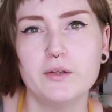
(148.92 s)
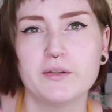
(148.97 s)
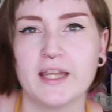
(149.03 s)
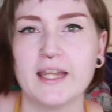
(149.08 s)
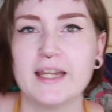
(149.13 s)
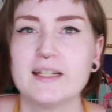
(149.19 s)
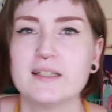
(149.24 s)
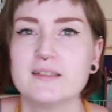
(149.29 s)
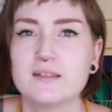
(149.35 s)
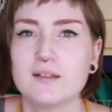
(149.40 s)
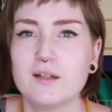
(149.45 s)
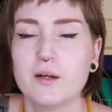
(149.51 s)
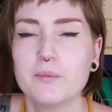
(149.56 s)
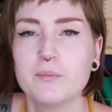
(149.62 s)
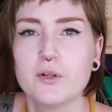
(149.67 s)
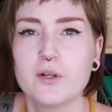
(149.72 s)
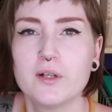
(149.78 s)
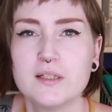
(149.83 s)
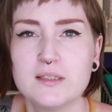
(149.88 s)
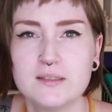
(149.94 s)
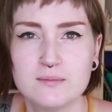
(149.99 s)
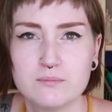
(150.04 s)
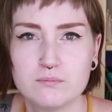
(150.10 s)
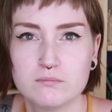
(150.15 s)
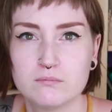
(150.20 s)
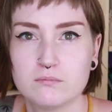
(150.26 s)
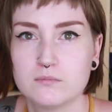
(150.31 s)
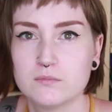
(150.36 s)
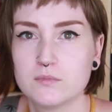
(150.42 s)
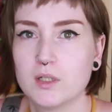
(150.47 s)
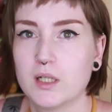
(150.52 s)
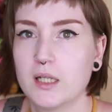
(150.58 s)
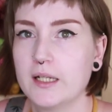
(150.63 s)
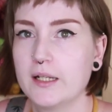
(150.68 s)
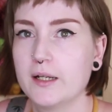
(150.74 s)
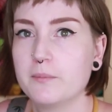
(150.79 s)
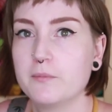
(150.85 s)
Okay, so I'm not an...
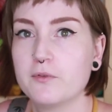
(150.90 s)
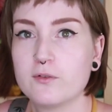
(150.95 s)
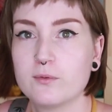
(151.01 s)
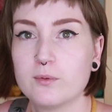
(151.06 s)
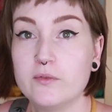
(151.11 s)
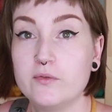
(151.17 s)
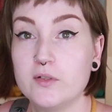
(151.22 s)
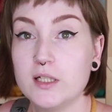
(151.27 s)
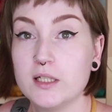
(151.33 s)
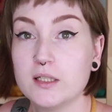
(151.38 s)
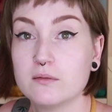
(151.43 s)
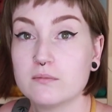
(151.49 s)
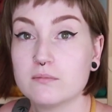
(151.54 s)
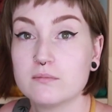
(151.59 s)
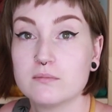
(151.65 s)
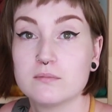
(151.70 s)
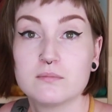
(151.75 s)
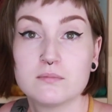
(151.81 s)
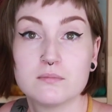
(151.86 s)
and I'm swiveling.